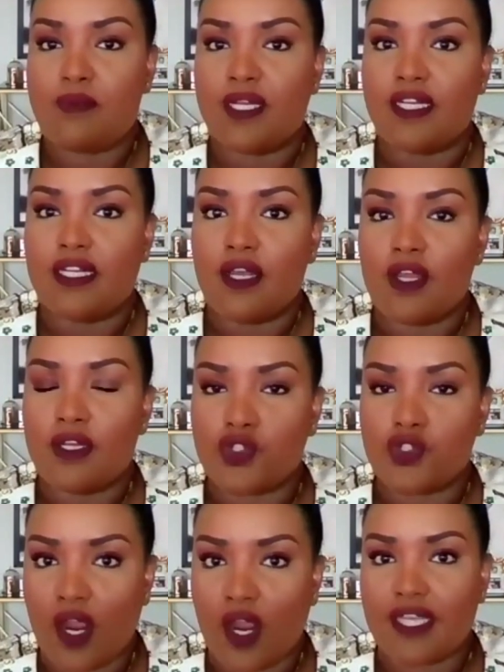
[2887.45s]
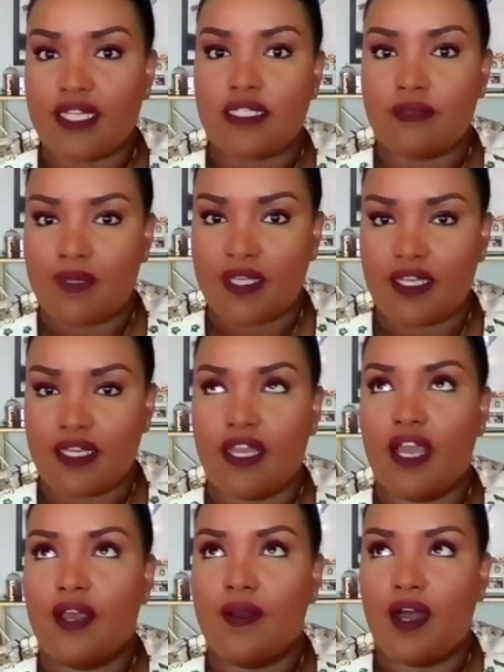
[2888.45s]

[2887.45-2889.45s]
but trying to be